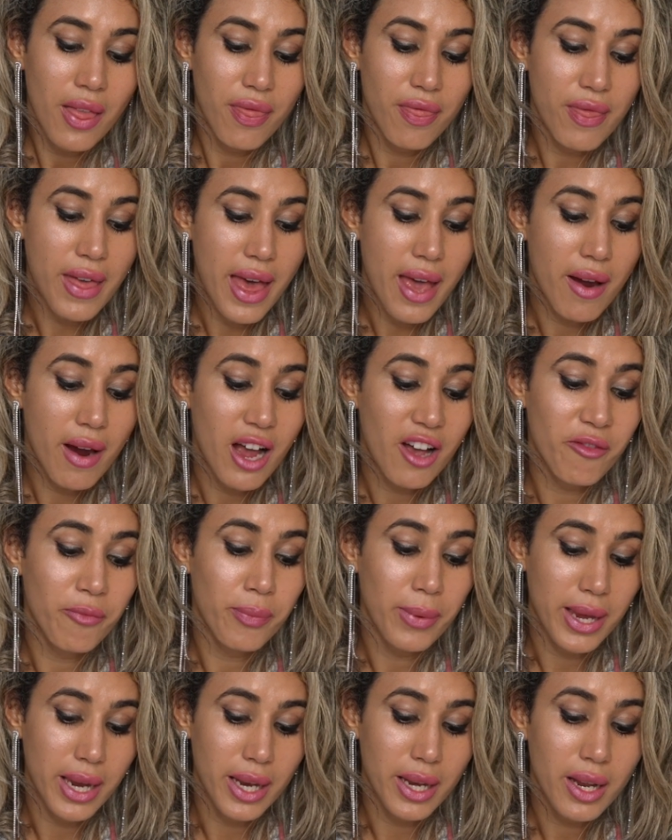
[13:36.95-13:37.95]
there have
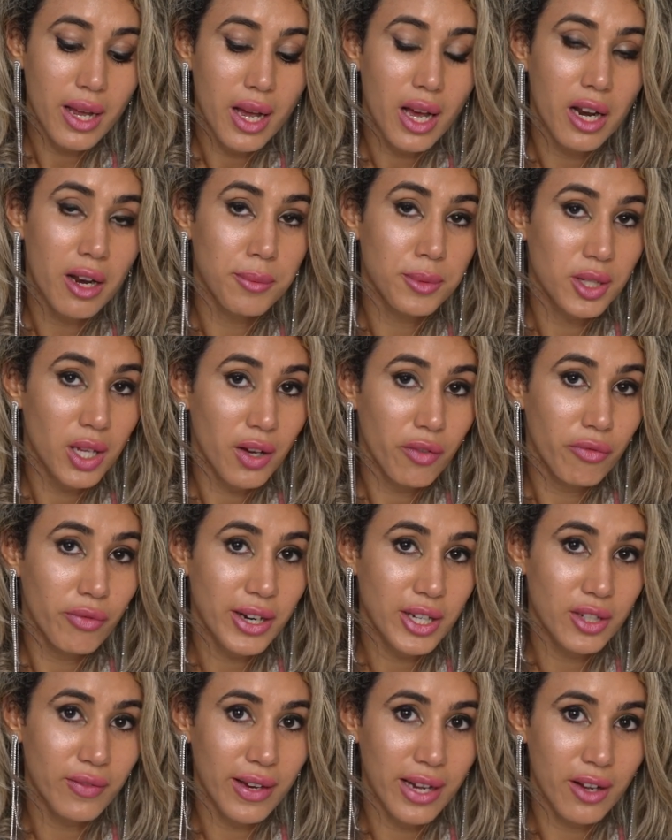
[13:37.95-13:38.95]
been an observed
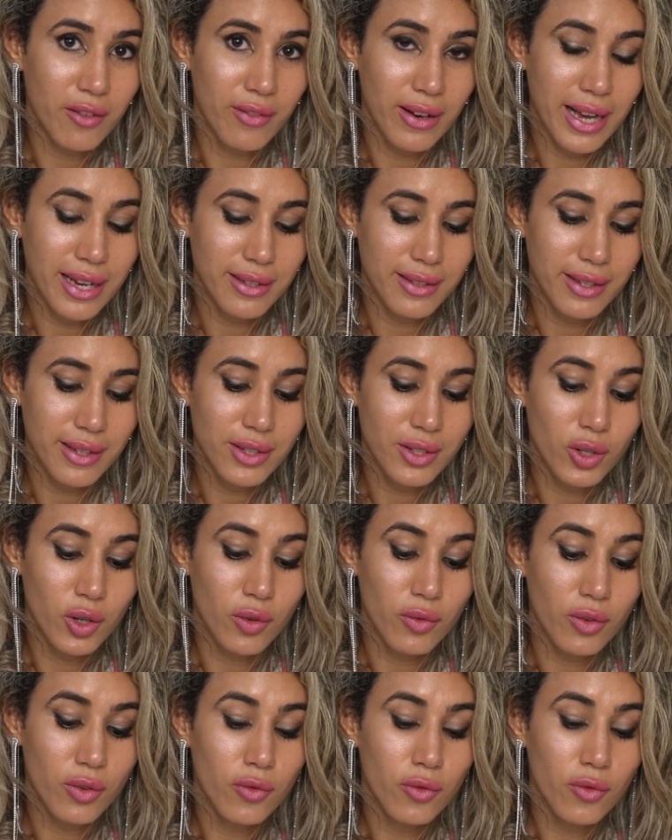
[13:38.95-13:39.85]
rate of anaphylaxis of